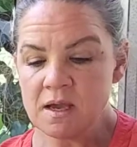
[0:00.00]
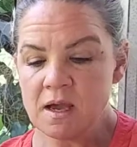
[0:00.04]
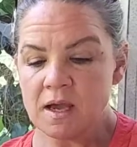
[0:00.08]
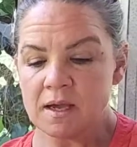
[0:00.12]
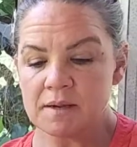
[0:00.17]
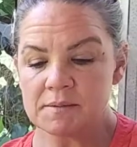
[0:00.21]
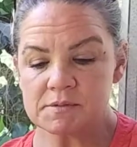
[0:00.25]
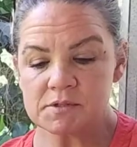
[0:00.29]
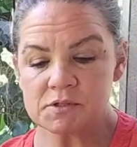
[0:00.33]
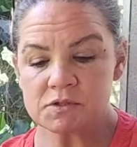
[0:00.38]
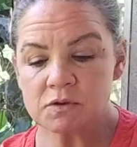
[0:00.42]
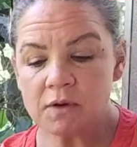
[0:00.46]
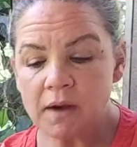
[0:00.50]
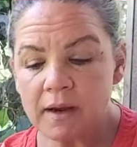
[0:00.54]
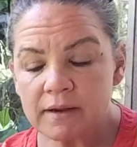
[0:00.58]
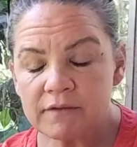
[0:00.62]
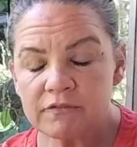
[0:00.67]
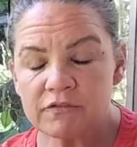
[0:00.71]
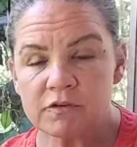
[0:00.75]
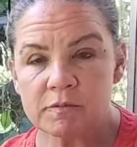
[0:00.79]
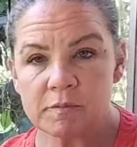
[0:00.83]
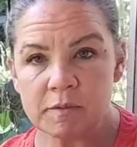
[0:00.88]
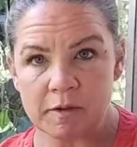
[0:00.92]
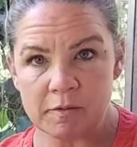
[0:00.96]
I was crying
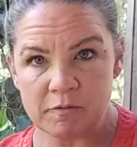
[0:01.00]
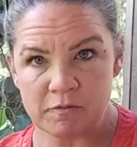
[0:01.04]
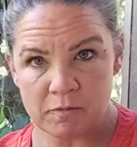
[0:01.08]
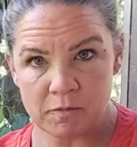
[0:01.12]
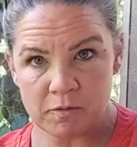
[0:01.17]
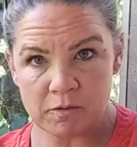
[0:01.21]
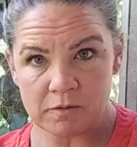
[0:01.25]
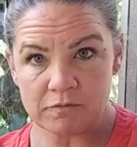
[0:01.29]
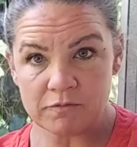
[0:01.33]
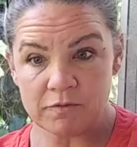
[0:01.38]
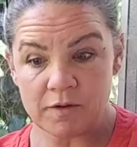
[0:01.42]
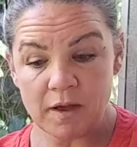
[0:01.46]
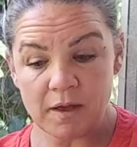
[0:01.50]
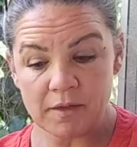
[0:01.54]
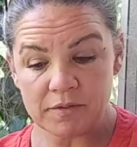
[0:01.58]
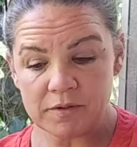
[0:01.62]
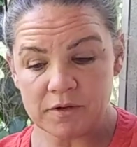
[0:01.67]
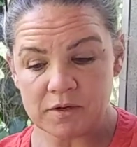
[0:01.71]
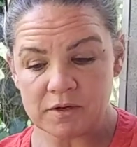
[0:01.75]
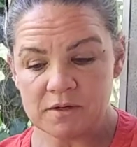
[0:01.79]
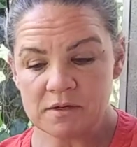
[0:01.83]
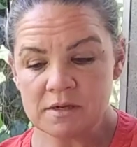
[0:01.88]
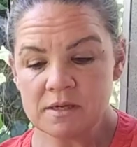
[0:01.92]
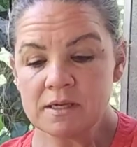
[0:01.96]
for my poor
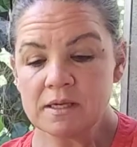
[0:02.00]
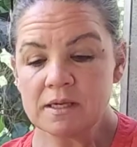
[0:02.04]
father